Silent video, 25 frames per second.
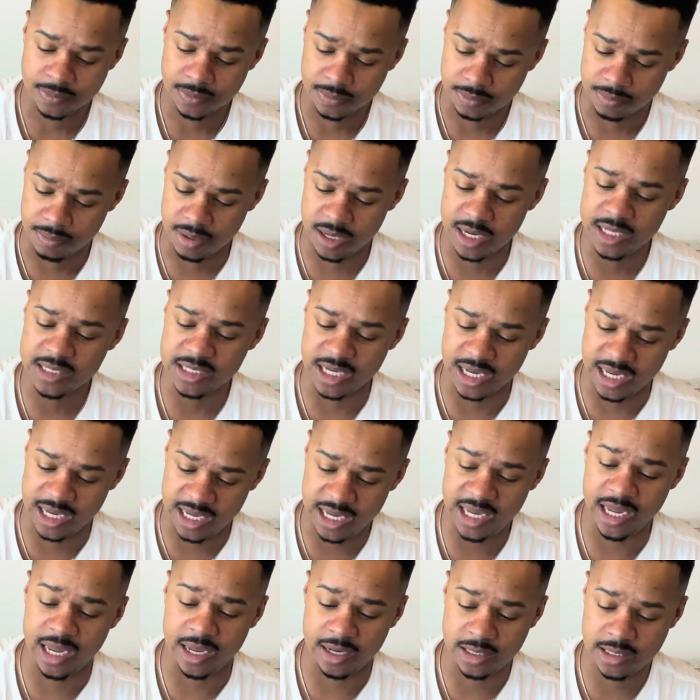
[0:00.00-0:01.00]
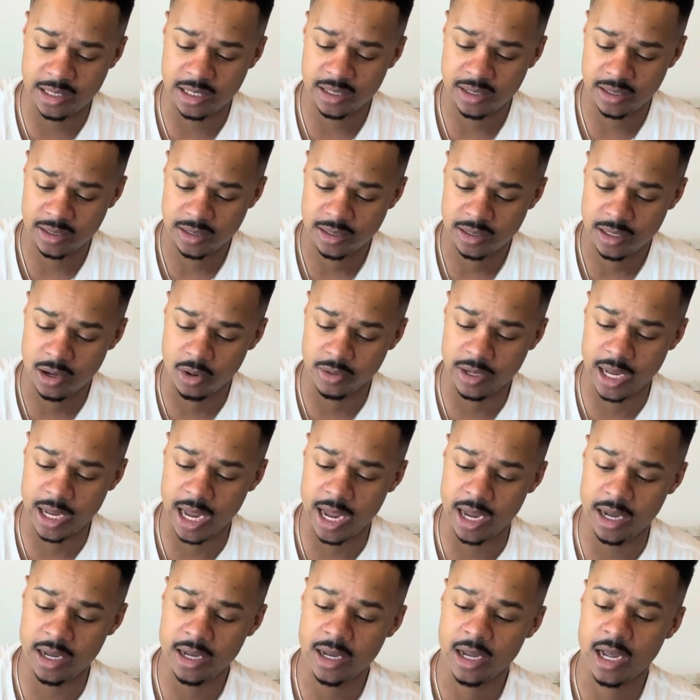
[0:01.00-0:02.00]
but it's a hit.
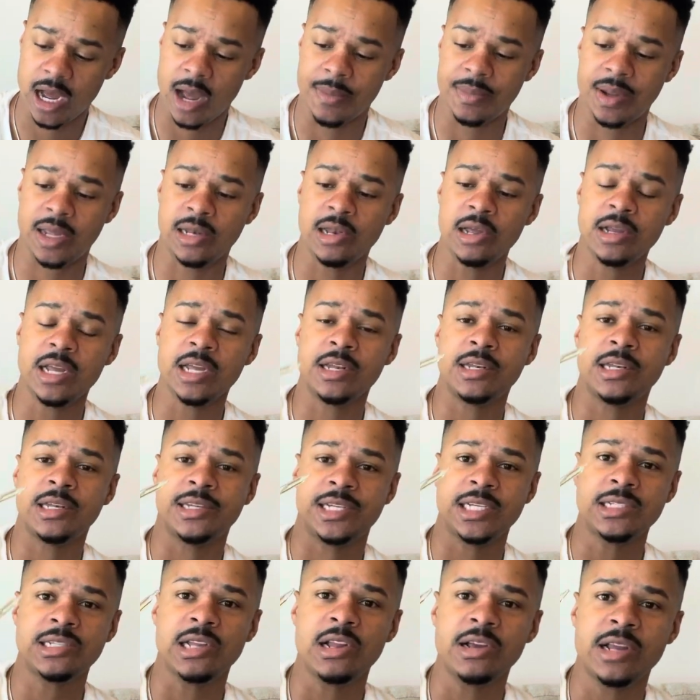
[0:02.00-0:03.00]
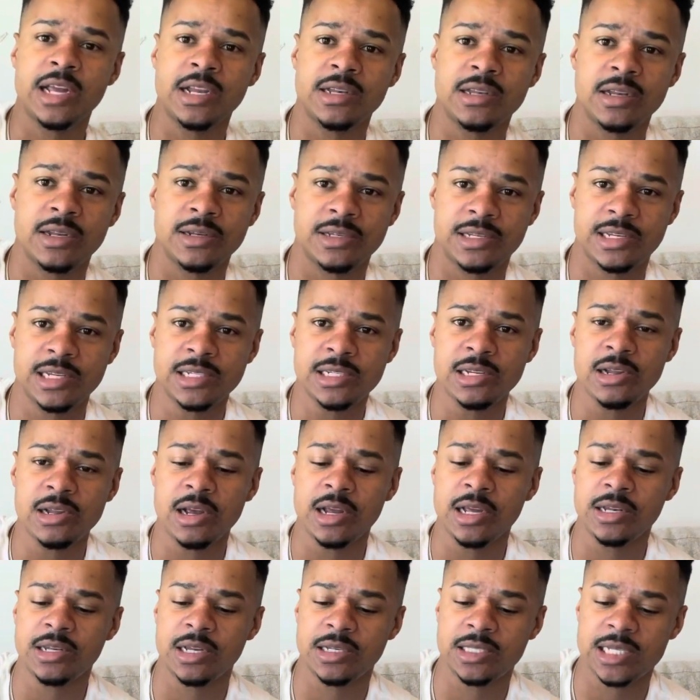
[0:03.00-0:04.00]
Okay? I mean, look at just look at the just look
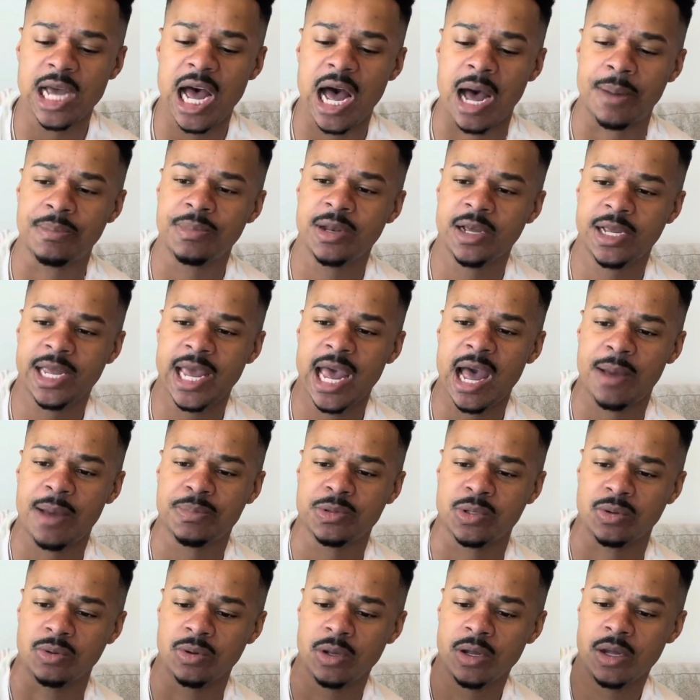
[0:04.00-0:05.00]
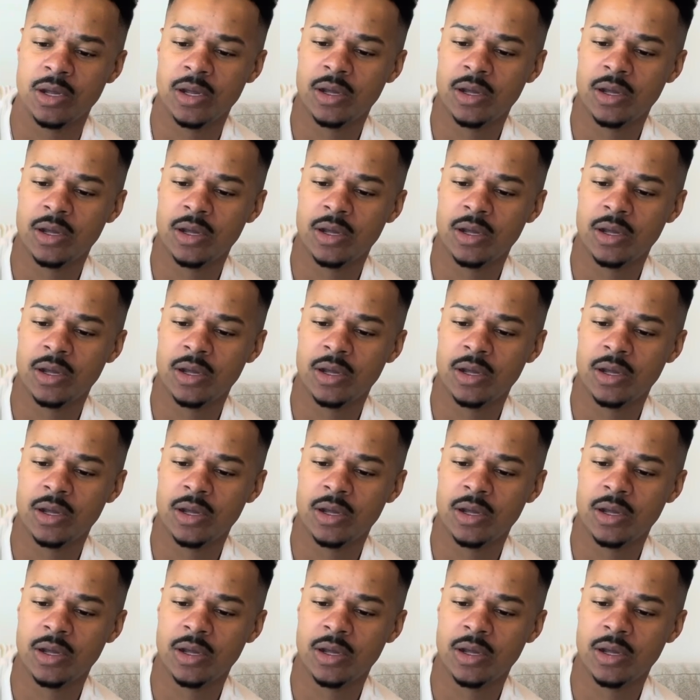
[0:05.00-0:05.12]
at the top, the capsule.